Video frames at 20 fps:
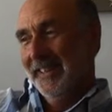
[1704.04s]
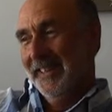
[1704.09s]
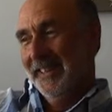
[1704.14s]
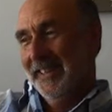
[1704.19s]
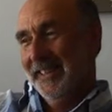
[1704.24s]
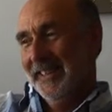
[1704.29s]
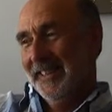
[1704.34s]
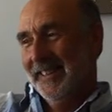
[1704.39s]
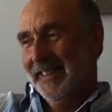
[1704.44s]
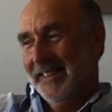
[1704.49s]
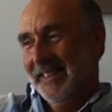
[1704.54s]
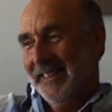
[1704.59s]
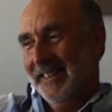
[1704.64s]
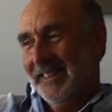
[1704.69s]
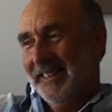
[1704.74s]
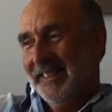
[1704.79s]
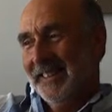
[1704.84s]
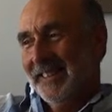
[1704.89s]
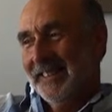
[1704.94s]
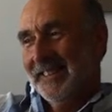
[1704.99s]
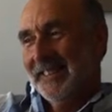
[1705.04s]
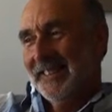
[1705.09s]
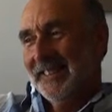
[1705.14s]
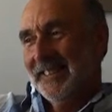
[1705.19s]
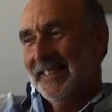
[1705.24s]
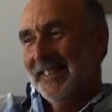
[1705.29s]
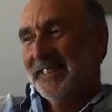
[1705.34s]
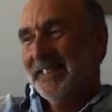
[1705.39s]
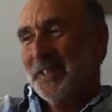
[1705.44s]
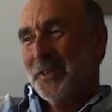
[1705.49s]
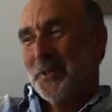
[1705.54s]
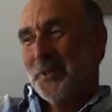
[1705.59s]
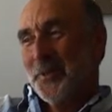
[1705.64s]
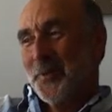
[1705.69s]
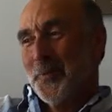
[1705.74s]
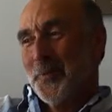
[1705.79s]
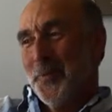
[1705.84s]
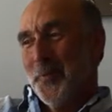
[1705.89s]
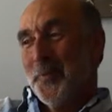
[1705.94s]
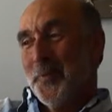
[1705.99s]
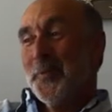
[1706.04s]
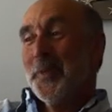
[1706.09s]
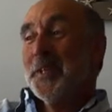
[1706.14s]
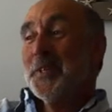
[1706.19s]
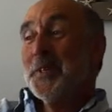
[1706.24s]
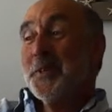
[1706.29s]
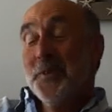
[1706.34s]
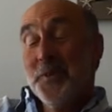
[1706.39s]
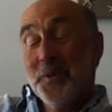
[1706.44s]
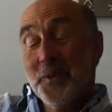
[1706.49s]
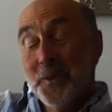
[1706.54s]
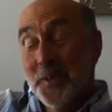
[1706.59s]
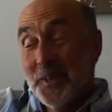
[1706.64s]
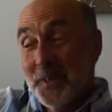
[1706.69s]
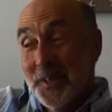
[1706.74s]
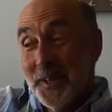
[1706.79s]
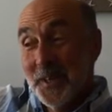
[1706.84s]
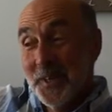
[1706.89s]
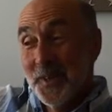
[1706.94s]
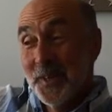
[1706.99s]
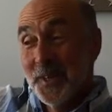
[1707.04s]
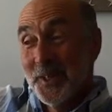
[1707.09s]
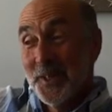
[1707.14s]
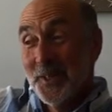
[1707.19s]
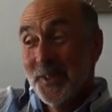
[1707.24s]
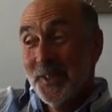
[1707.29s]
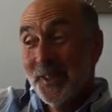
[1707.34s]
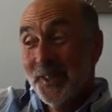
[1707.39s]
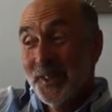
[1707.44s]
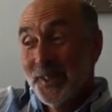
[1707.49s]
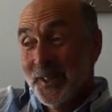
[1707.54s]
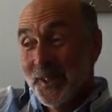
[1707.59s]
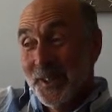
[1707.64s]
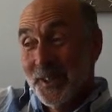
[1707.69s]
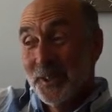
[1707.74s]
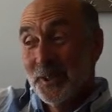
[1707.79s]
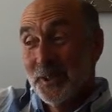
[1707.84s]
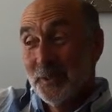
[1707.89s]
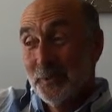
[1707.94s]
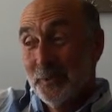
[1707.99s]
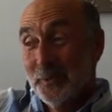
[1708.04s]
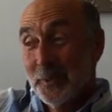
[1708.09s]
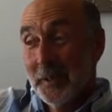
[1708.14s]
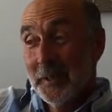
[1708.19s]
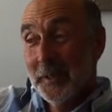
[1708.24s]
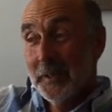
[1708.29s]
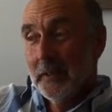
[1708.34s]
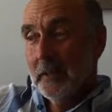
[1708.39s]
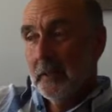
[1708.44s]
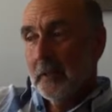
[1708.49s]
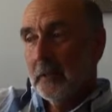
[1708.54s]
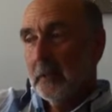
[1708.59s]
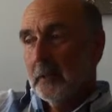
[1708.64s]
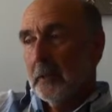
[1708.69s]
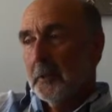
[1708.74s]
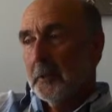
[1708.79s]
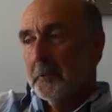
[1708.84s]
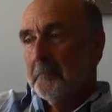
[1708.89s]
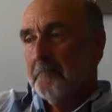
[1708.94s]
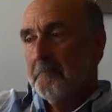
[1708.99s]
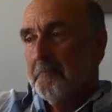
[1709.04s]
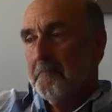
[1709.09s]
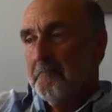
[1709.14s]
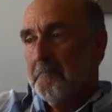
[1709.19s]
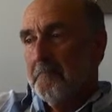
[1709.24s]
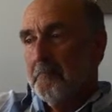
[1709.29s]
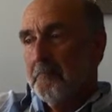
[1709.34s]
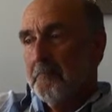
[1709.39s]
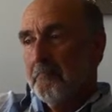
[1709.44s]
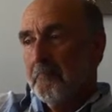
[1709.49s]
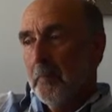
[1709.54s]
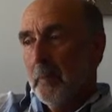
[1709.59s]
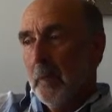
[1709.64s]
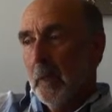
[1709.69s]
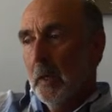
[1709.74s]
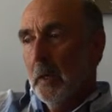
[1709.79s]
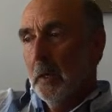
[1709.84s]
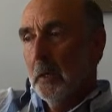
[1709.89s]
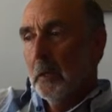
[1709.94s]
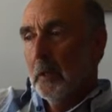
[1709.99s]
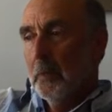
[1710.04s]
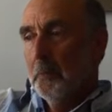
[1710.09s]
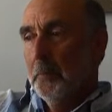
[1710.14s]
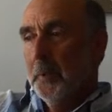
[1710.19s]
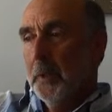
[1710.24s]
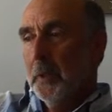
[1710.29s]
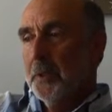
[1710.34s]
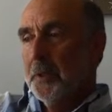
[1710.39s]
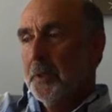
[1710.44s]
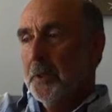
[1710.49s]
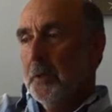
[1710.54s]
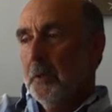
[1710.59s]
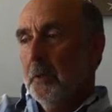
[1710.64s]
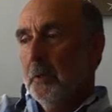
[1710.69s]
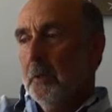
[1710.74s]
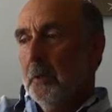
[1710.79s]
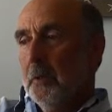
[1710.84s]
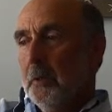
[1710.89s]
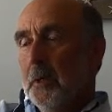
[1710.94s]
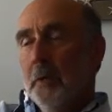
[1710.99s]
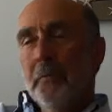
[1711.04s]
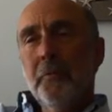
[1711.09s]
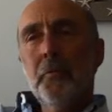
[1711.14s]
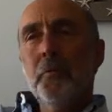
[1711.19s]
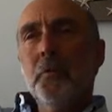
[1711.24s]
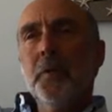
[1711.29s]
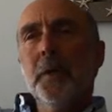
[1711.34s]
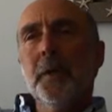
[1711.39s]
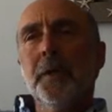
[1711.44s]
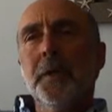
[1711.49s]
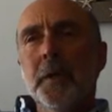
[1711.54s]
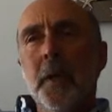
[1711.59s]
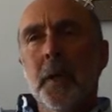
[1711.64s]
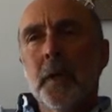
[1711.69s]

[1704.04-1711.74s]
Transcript: or how that's, do you know? That's an interesting question in itself. Um, because you, you never really